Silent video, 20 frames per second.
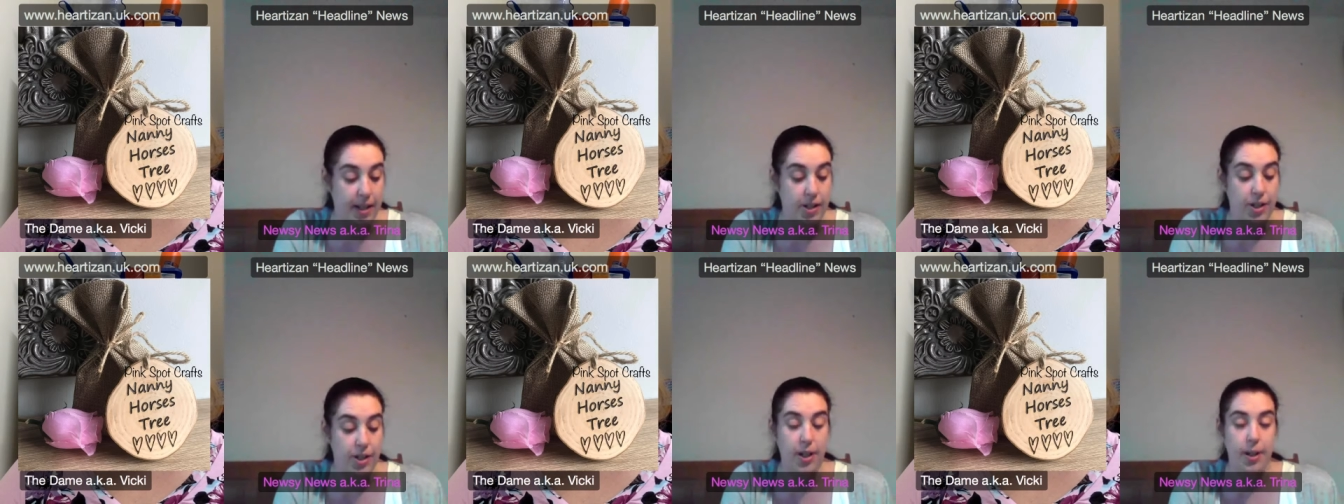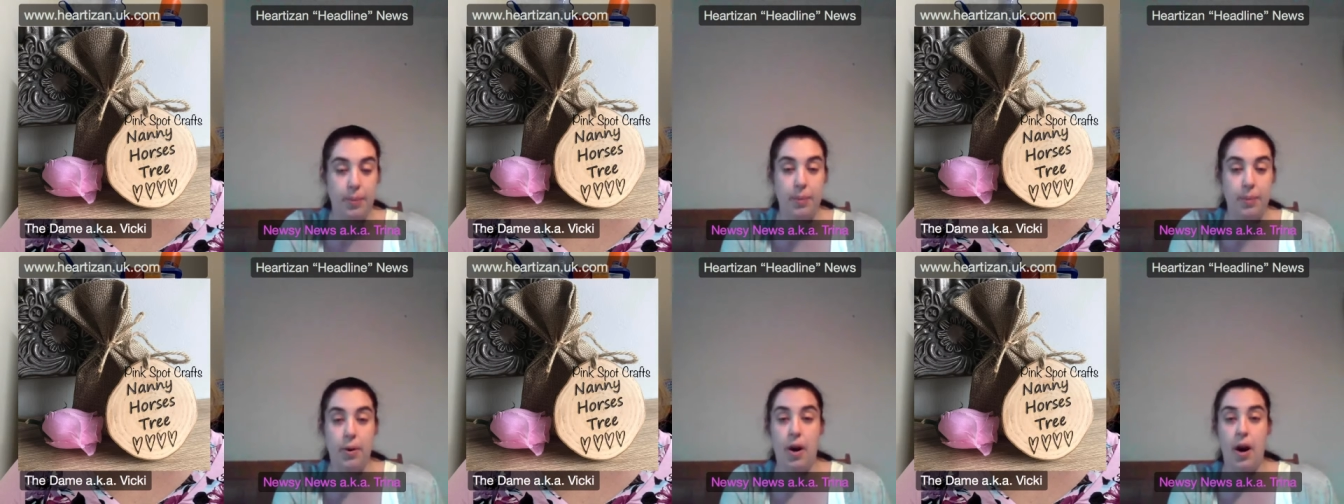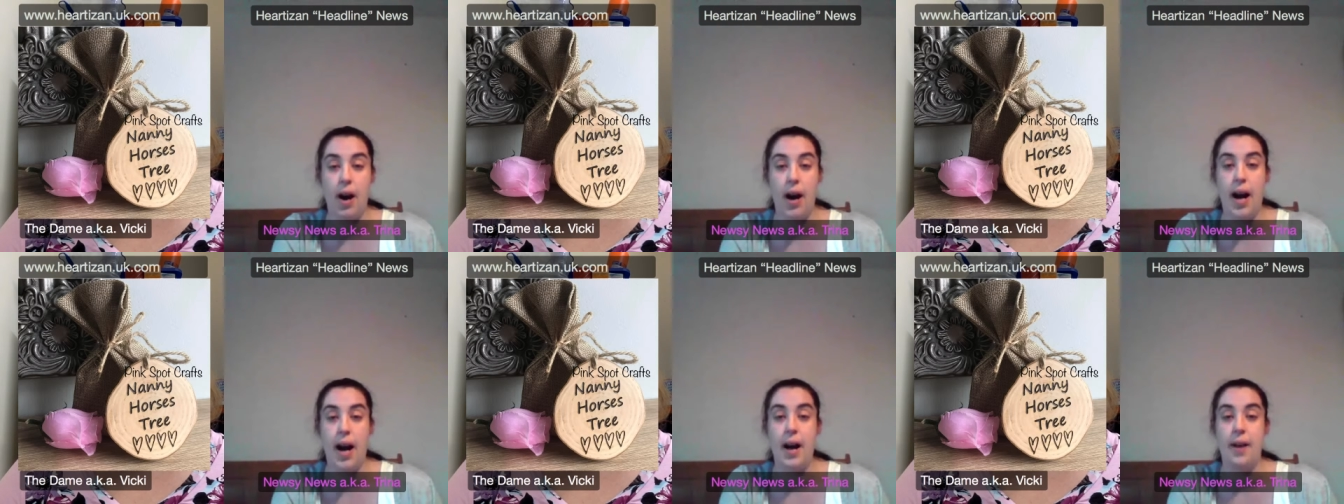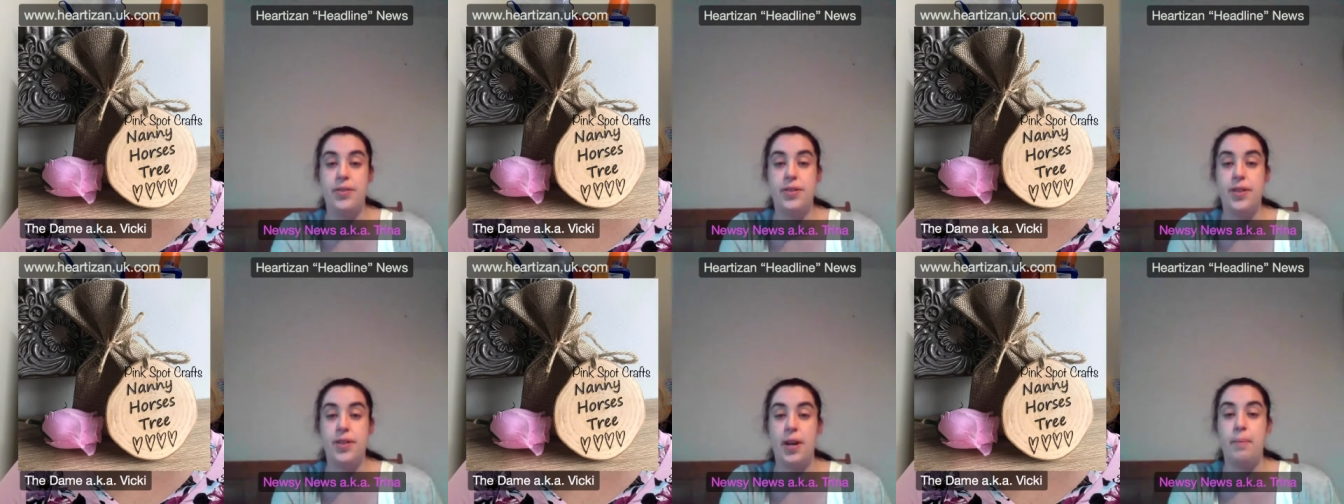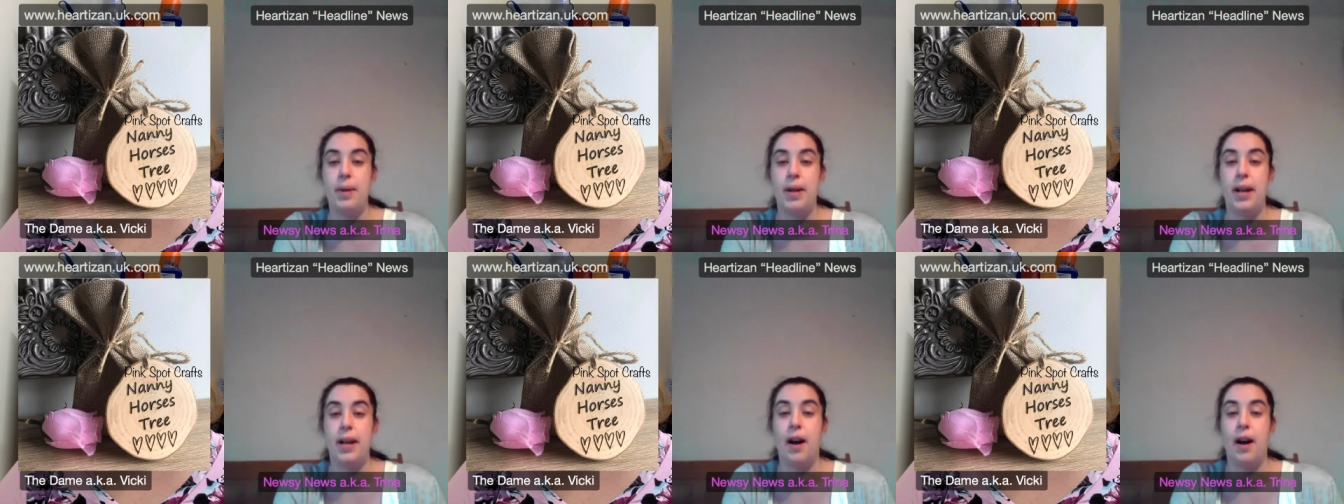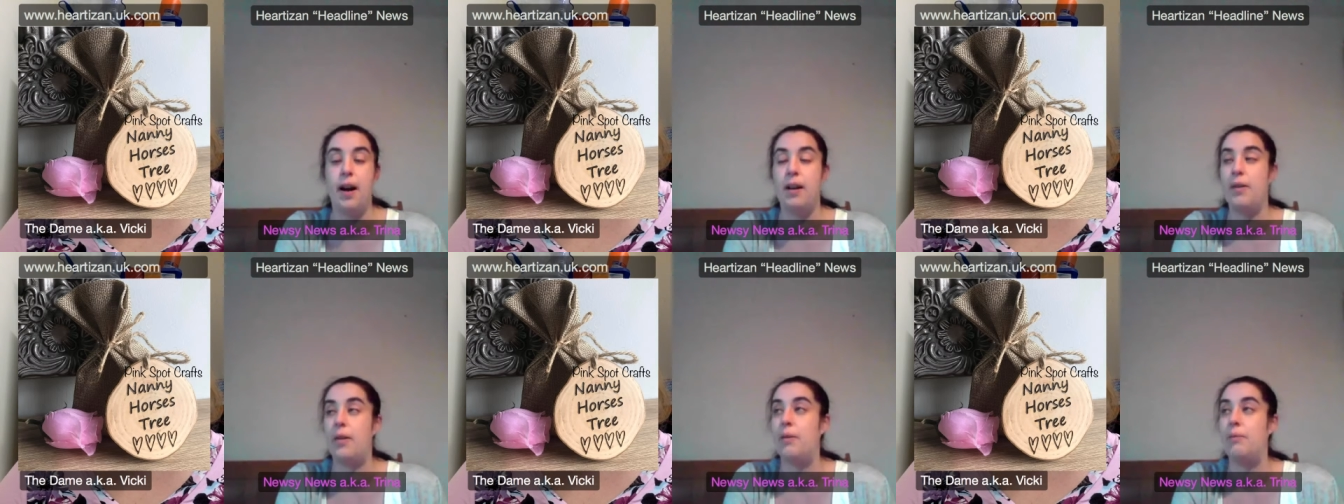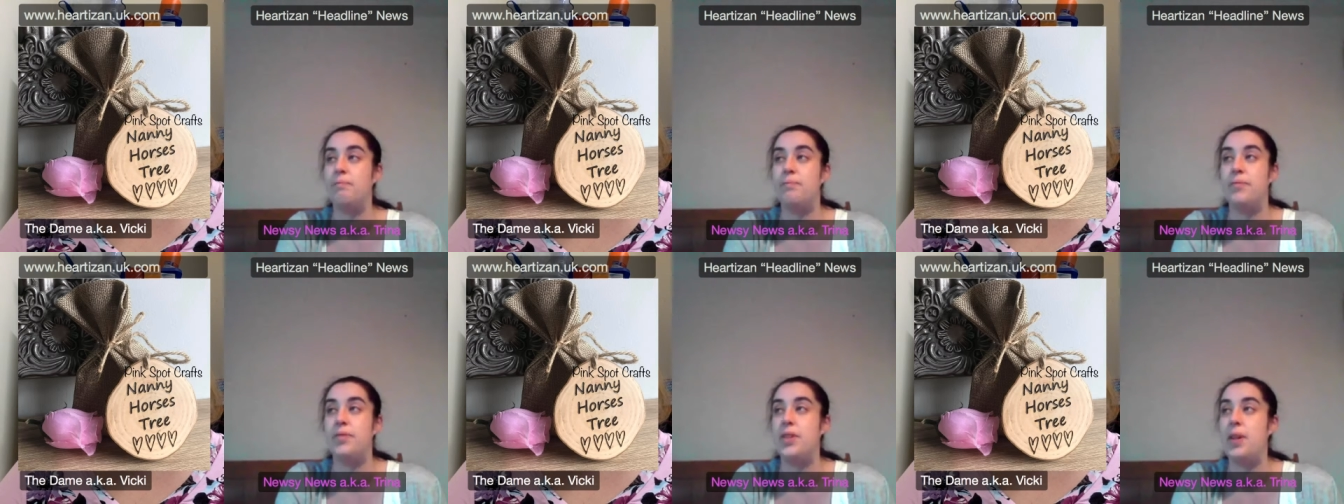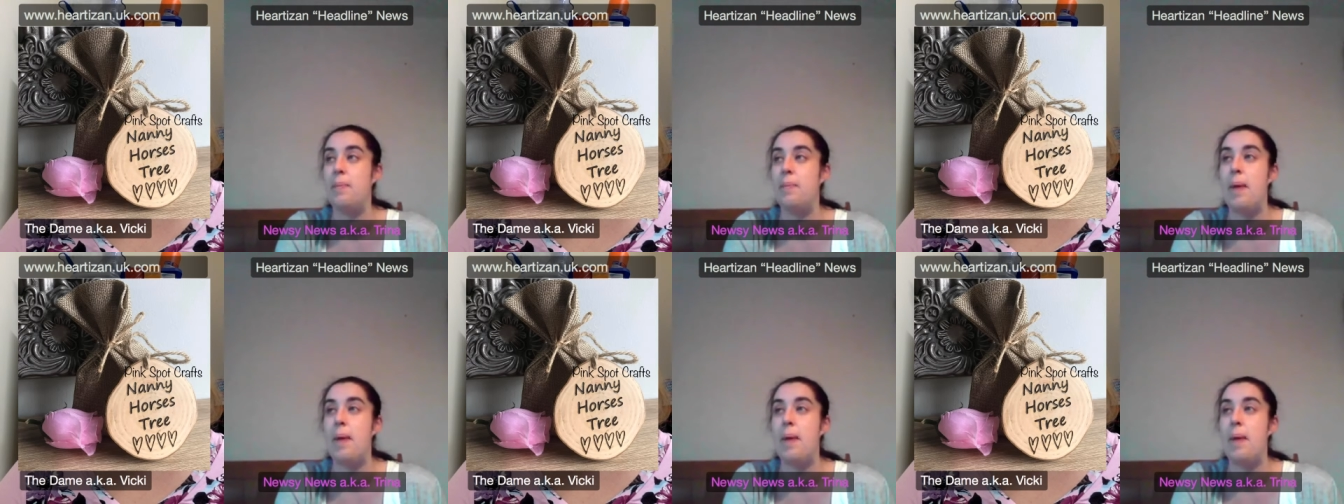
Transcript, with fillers: Do you know what? I have so many. I, the